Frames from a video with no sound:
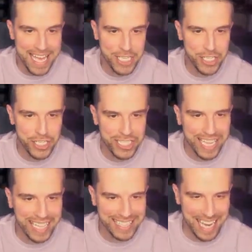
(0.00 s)
and
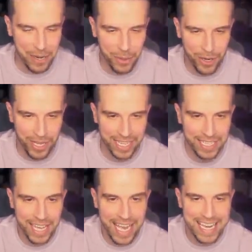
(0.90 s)
stick down. Okay,
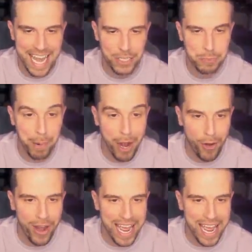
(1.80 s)
and now spurring.